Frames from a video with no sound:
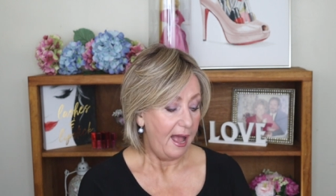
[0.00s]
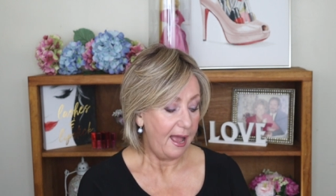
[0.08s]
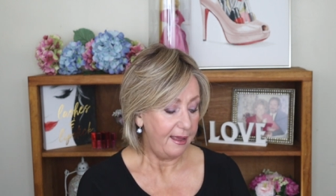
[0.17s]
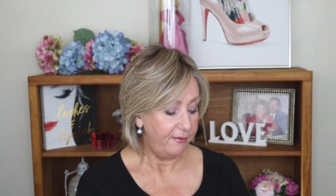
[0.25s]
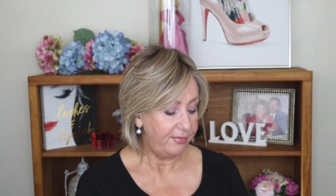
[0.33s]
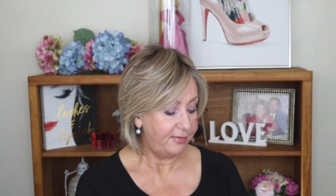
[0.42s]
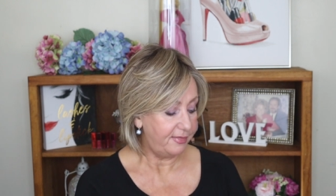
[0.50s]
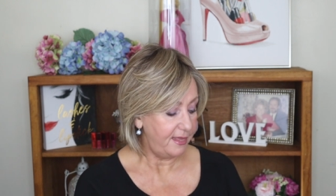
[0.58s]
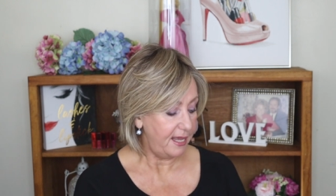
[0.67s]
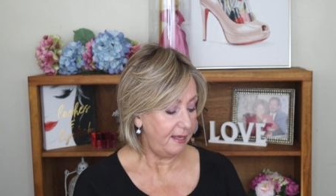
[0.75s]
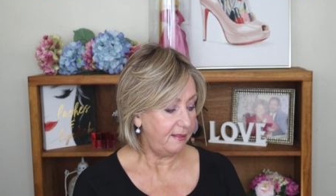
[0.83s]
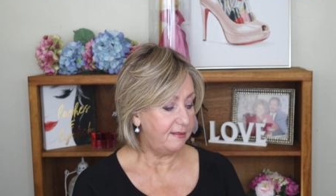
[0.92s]
I
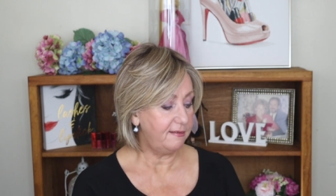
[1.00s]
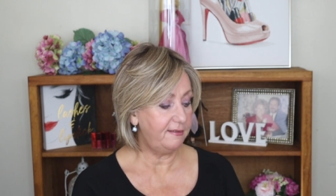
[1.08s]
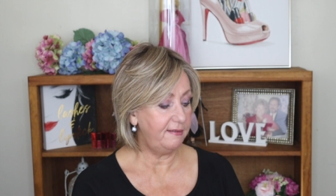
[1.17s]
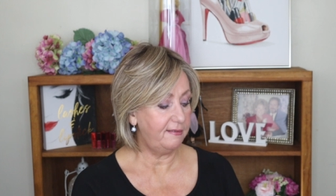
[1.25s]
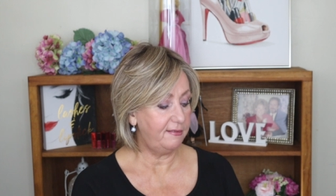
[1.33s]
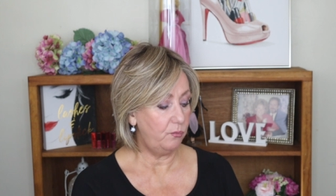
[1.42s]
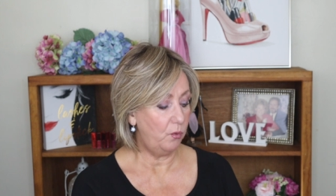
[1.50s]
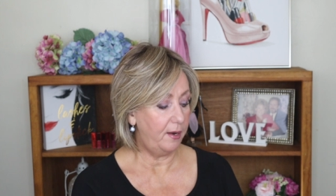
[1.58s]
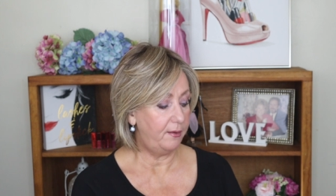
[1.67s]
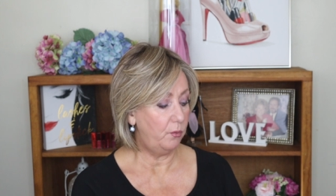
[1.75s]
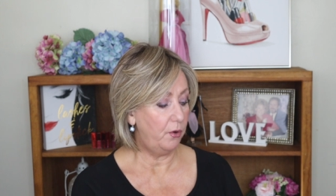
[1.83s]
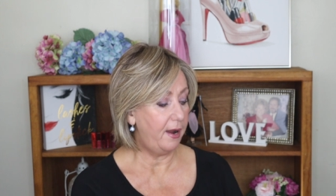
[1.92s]
think this is the
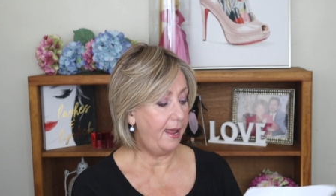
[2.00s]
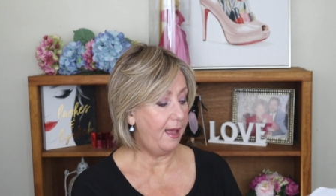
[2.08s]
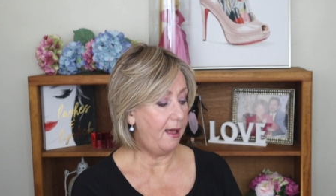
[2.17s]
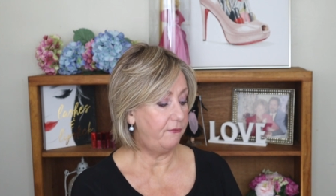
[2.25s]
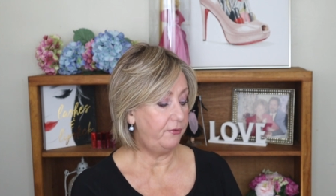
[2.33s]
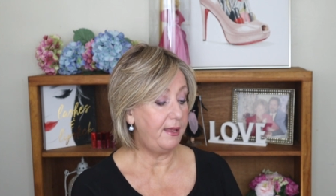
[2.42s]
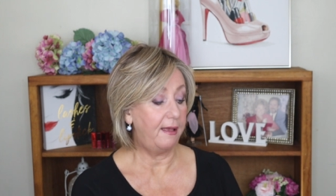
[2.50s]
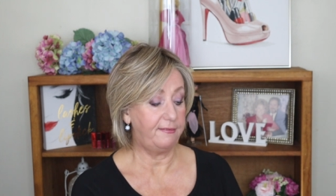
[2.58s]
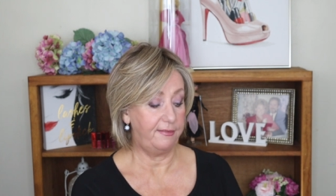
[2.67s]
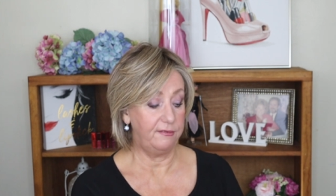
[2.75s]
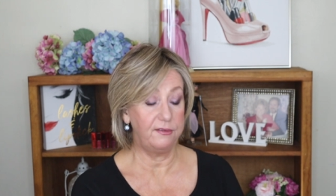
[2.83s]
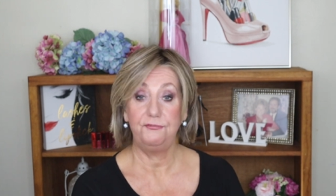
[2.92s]
one where I have, yes,
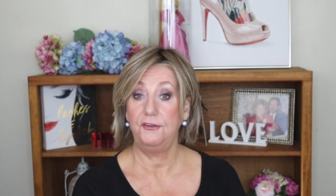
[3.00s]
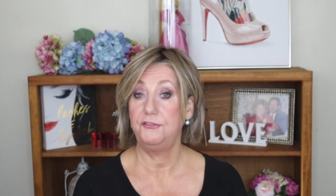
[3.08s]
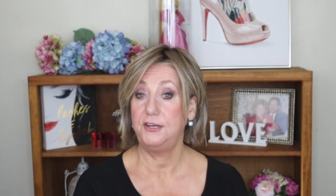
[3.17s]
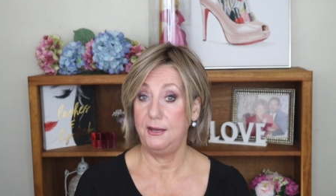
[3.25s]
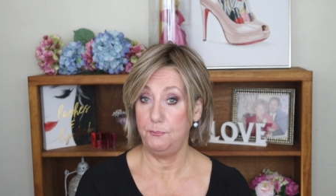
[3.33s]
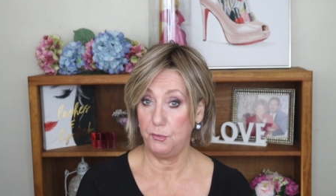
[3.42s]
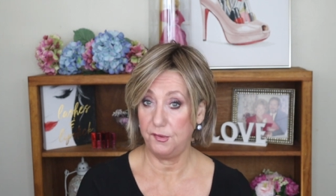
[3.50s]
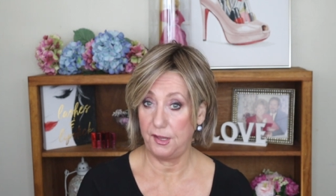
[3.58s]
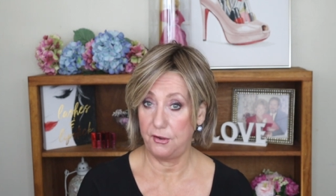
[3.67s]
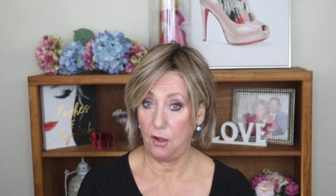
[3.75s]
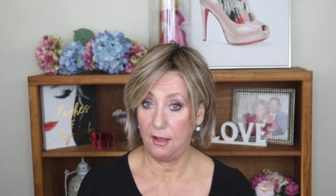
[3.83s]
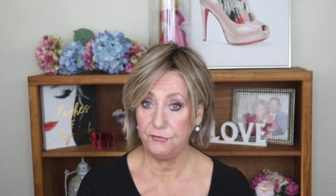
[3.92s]
there's a
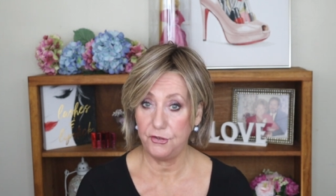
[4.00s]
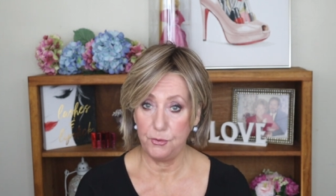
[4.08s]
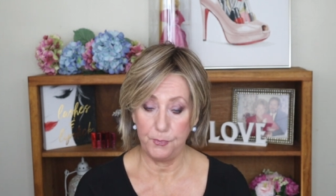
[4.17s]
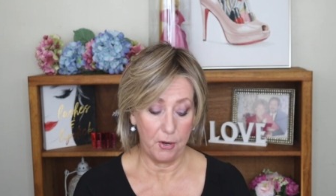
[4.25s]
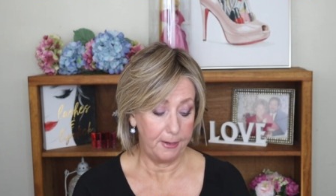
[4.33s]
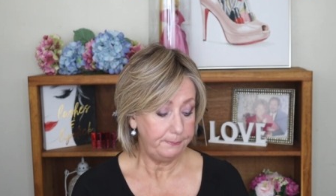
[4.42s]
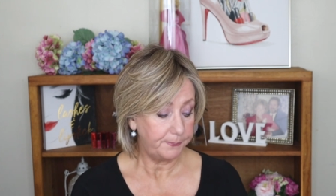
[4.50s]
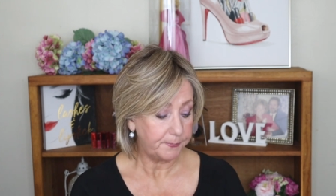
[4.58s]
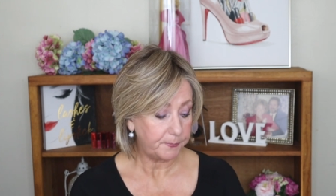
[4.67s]
15% off coupon.